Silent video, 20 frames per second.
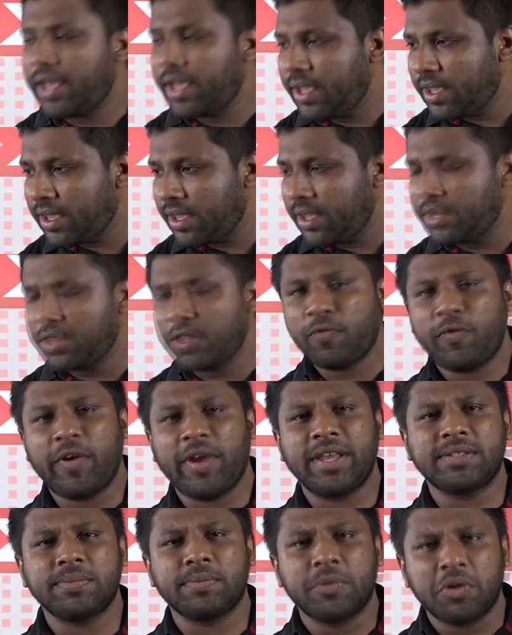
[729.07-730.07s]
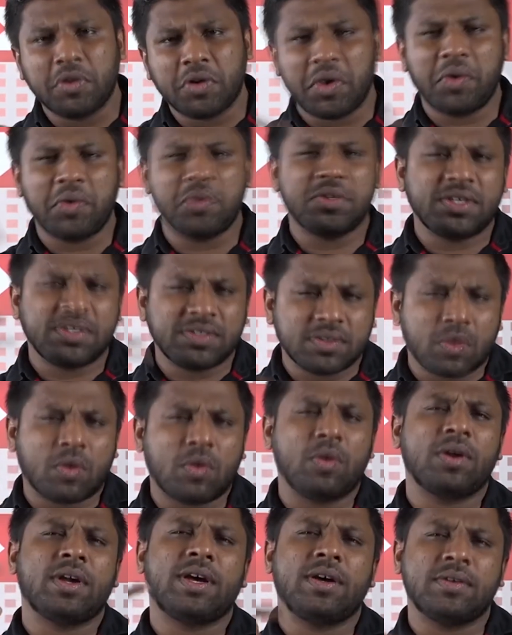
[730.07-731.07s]
Like in the Facebook, you
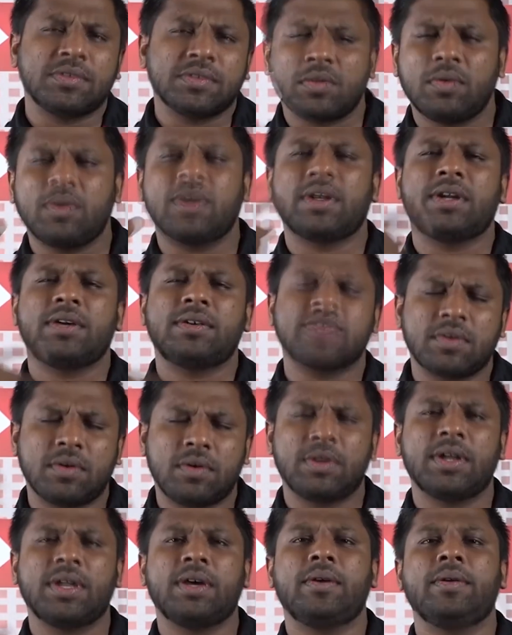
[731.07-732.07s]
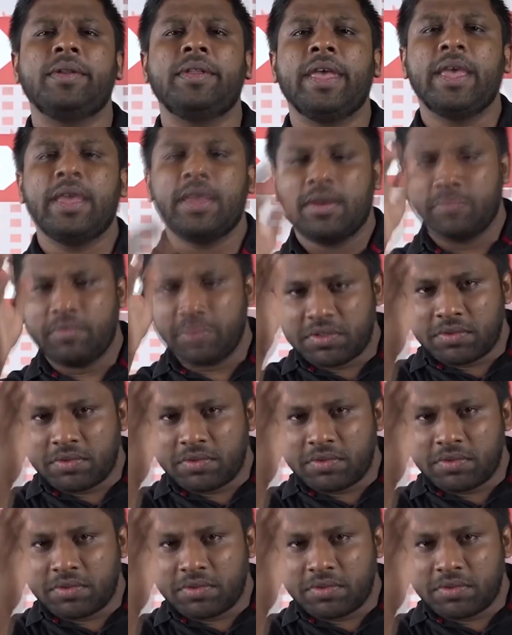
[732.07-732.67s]
just scroll down, visuals,